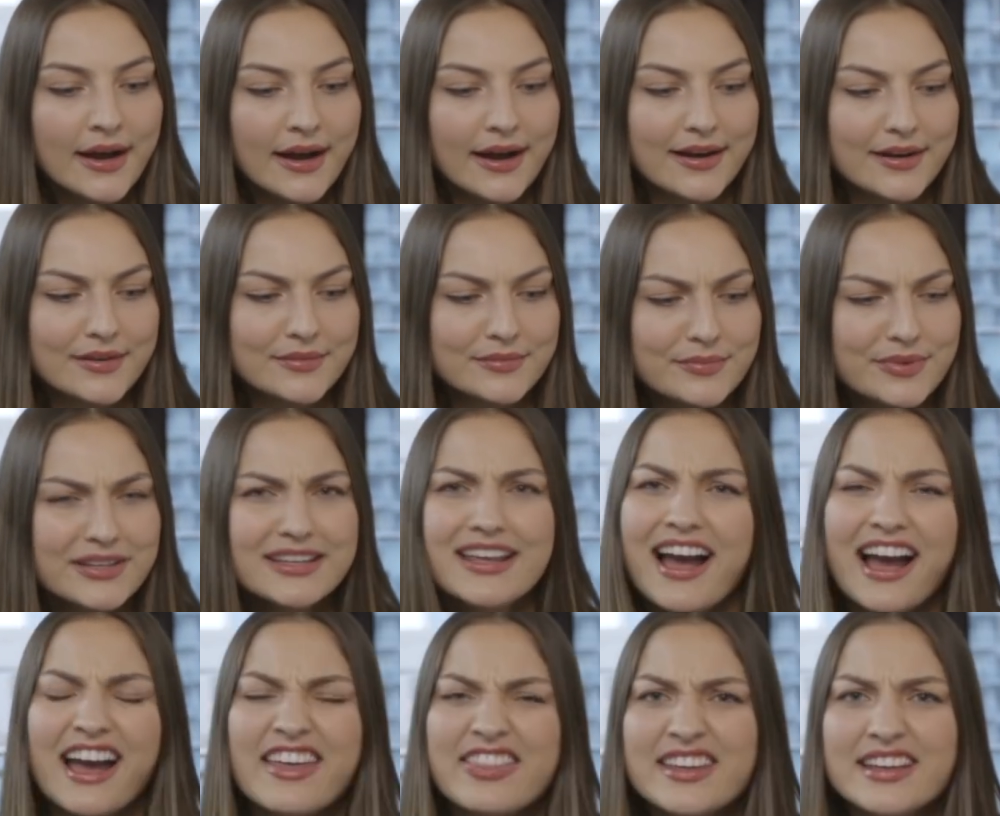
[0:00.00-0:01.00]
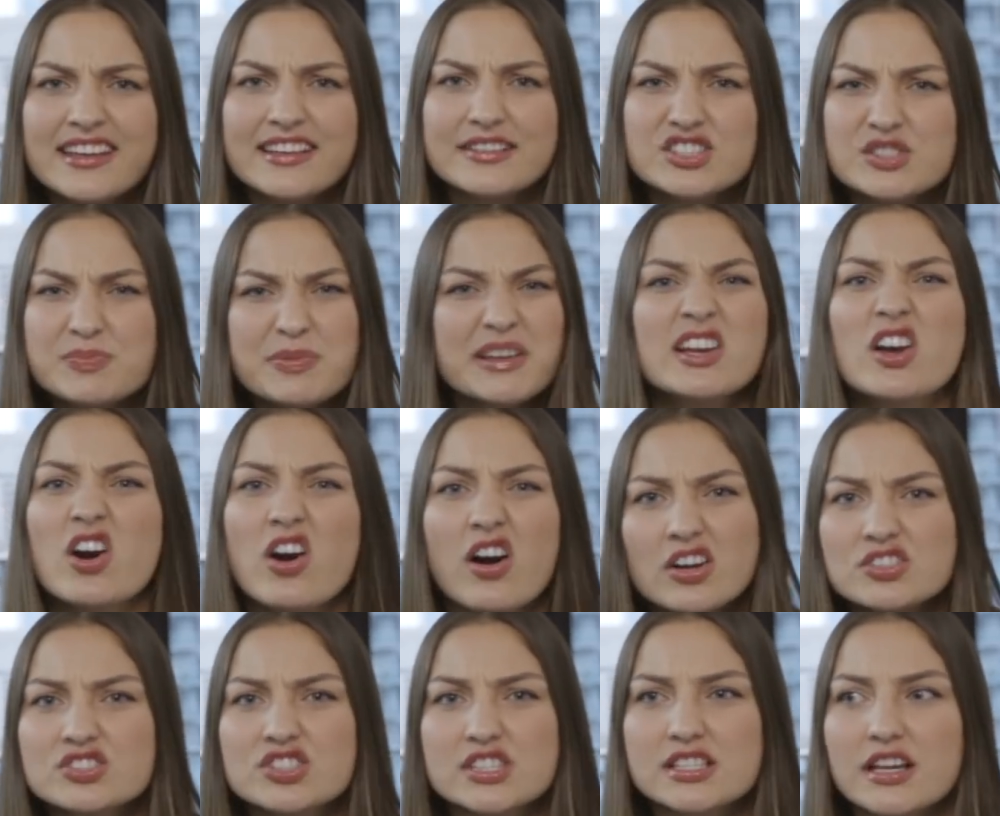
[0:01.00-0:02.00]
But yeah, I think just being
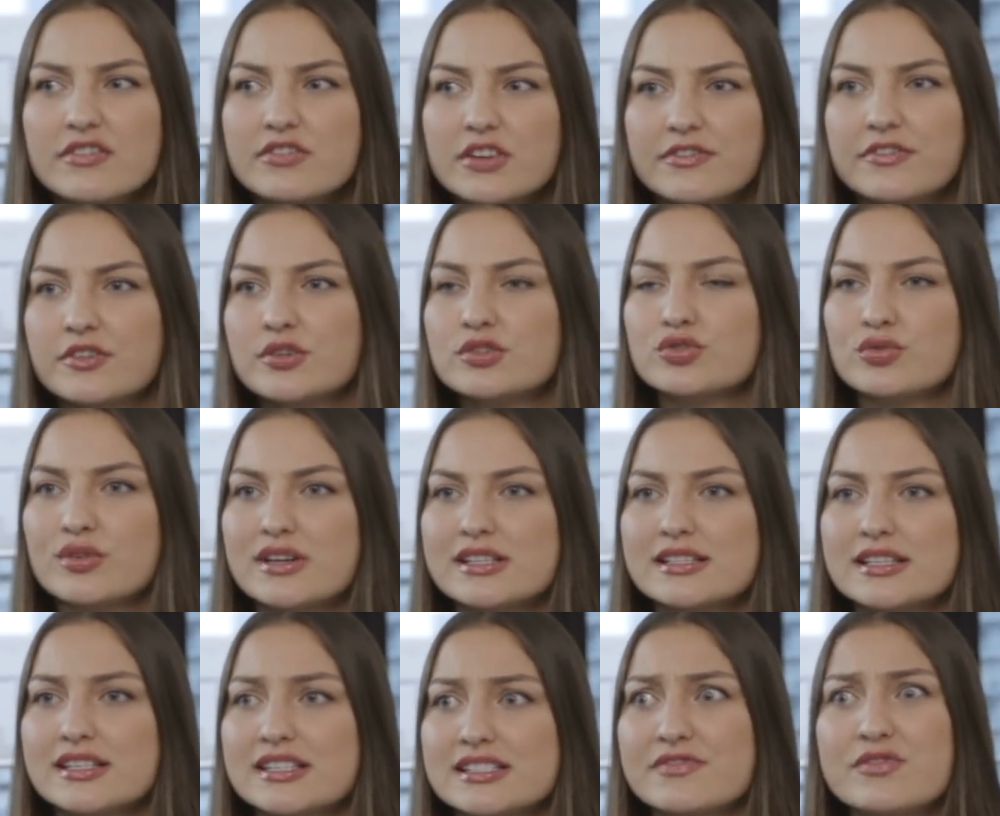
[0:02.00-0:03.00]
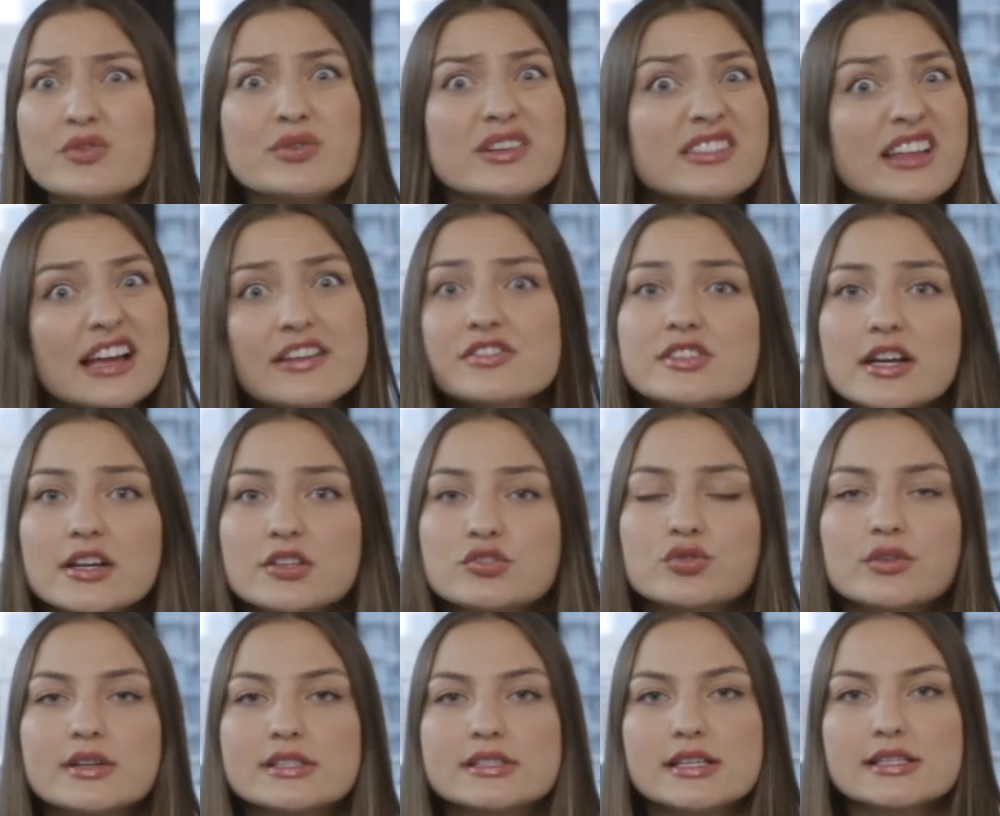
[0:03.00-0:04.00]
conscious of your food choices, food and lifestyle
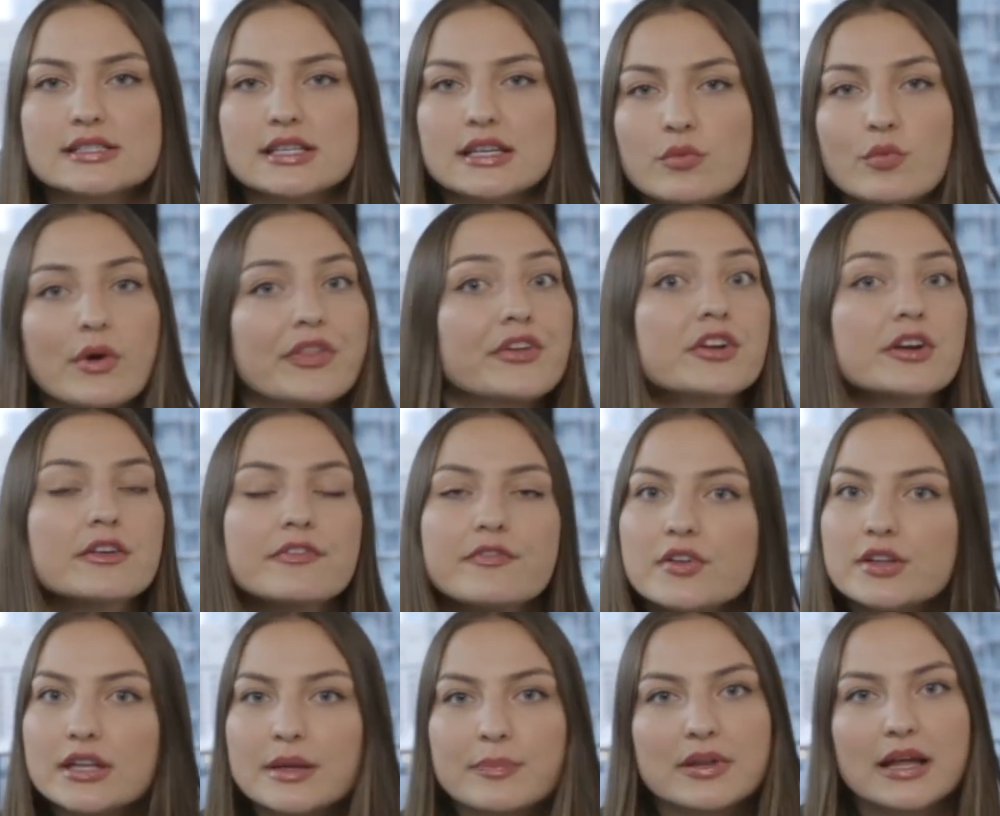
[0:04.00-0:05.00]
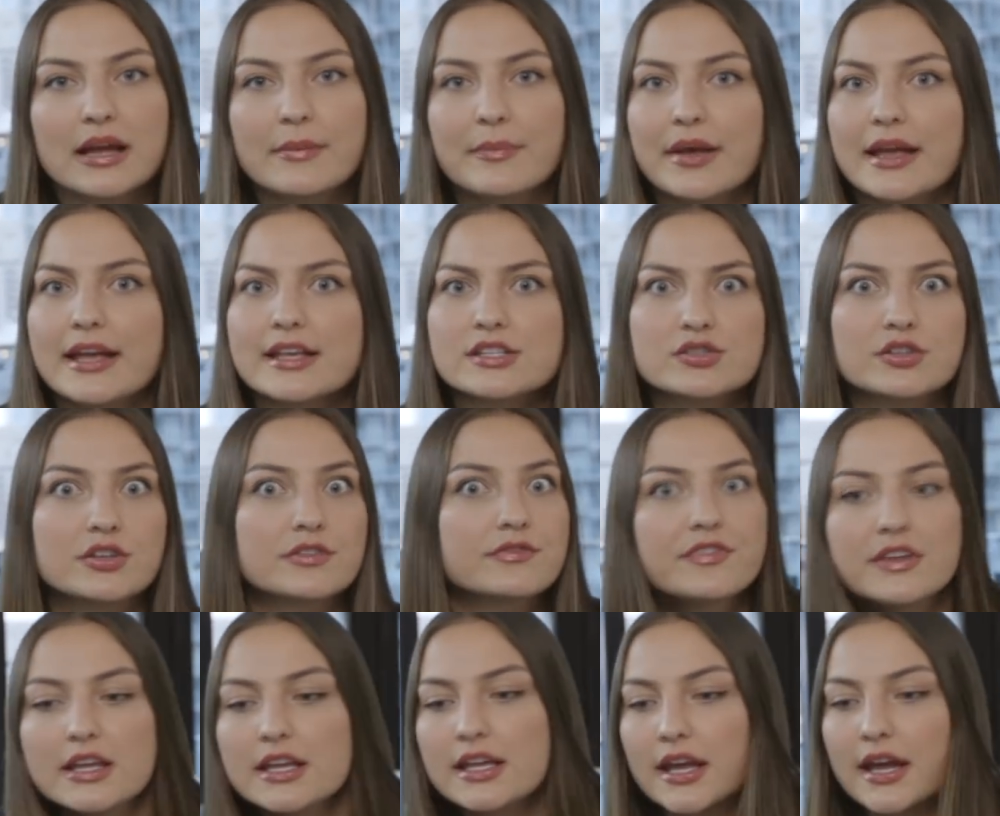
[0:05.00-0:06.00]
choices, whether you're fully plant-based, you're
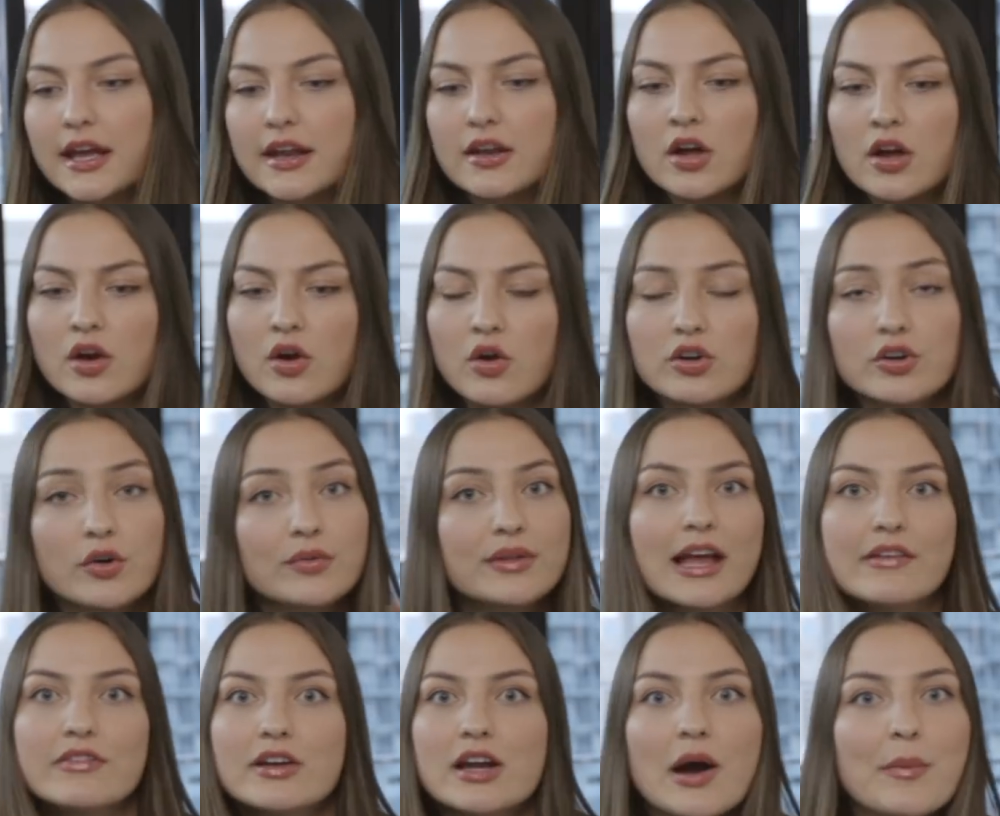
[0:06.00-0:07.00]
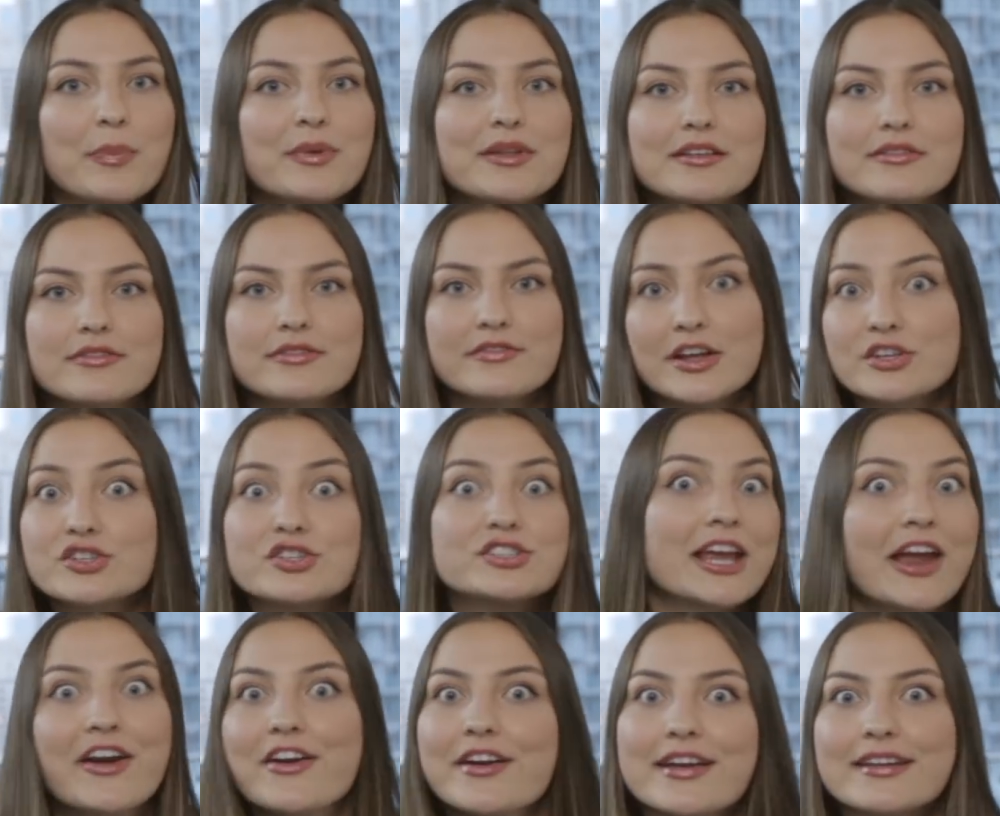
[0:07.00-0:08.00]
vegan, or only have a couple of
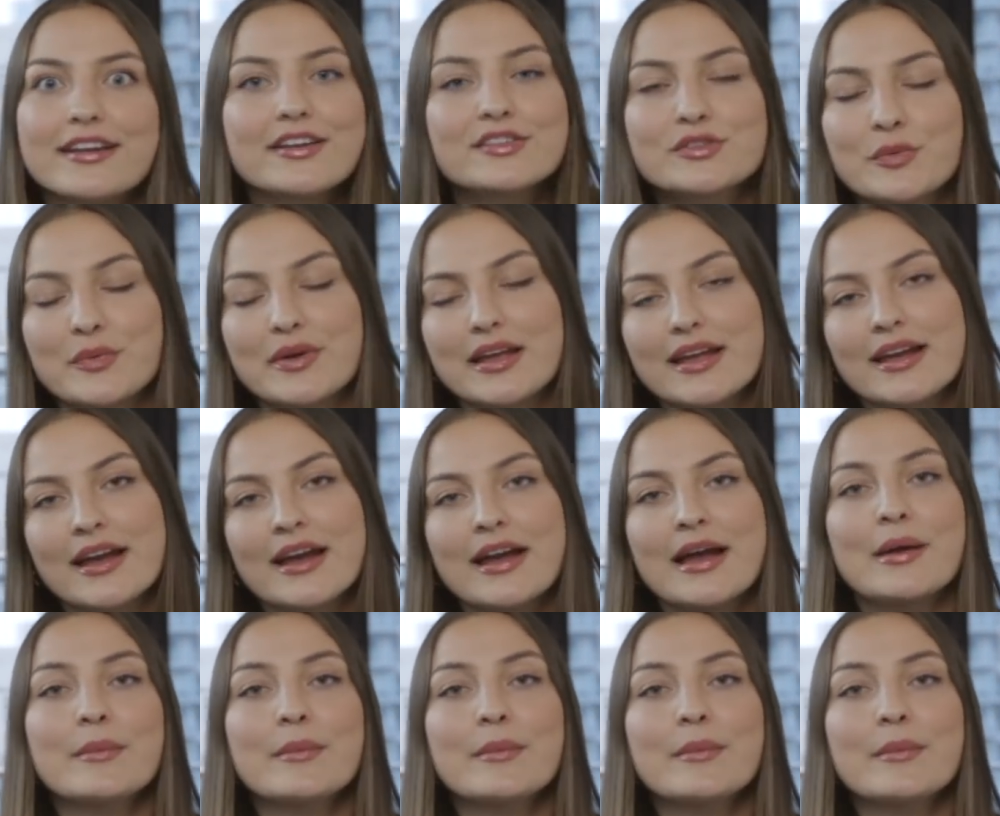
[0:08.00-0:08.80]
vegetarian days a week,